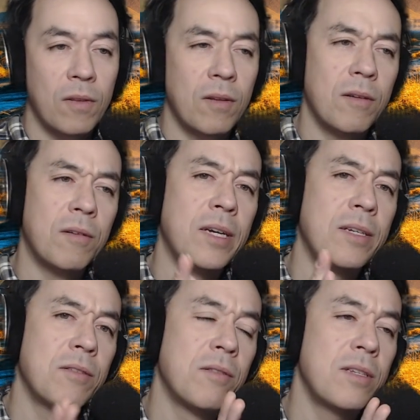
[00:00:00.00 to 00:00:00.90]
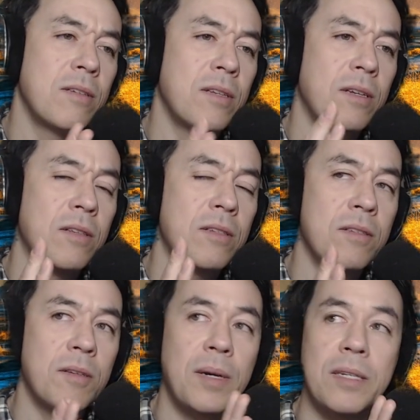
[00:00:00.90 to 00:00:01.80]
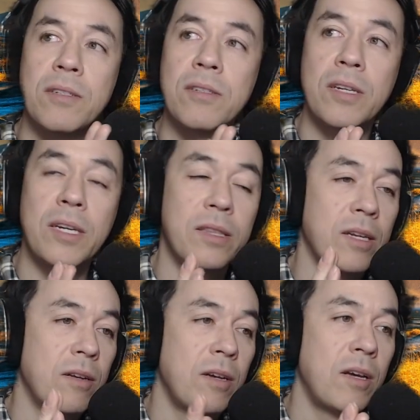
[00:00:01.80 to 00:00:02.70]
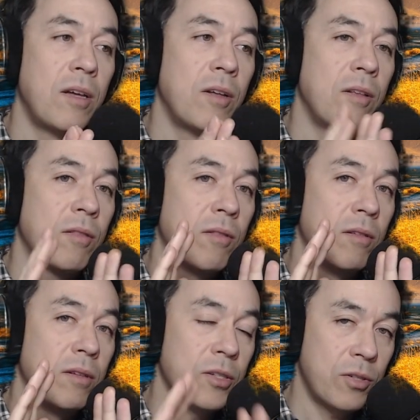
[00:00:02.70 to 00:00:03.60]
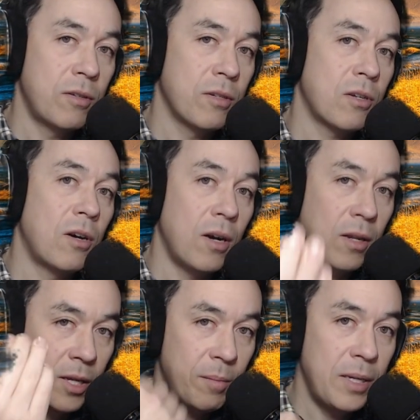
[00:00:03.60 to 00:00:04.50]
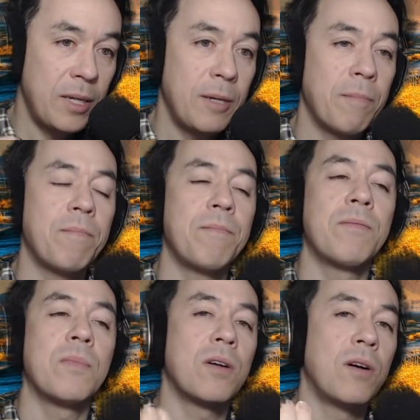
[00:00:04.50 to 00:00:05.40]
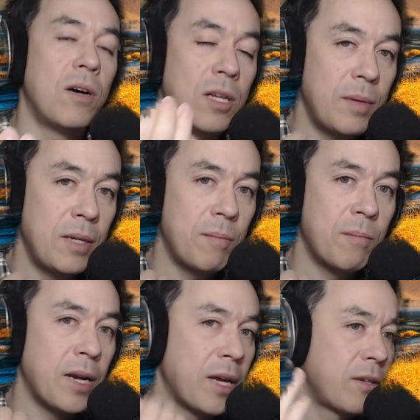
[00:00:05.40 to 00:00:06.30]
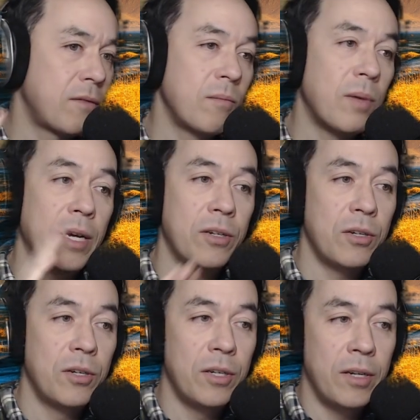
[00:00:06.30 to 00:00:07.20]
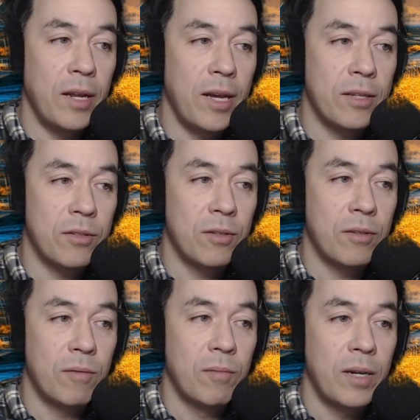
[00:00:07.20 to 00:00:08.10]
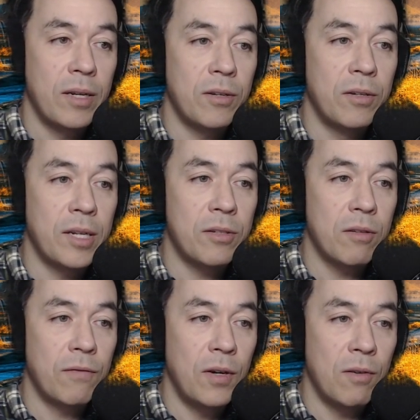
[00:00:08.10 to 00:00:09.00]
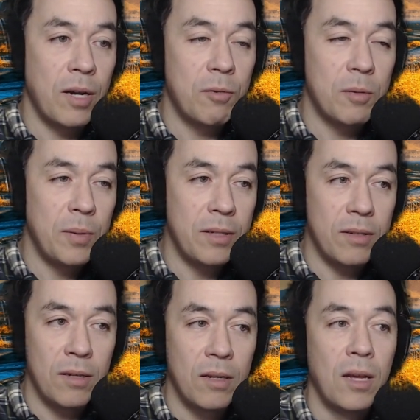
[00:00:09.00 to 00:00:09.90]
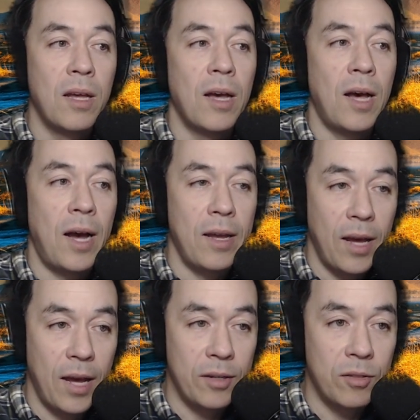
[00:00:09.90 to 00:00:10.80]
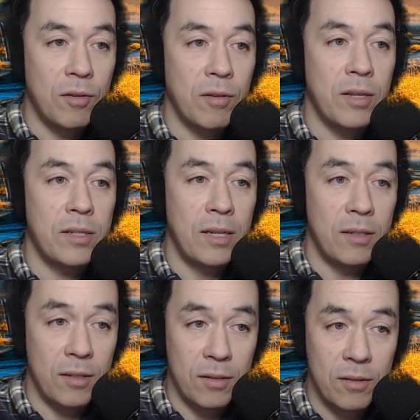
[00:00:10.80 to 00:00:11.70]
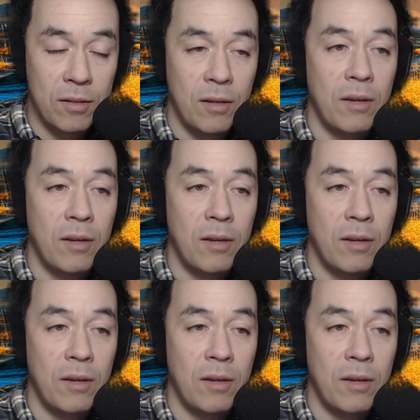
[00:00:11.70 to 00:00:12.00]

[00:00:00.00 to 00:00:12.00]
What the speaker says: Okay, so this is a message saying that the listener is calling me, but I couldn't answer. I couldn't answer the phone. I was busy. I had to go to the dentist.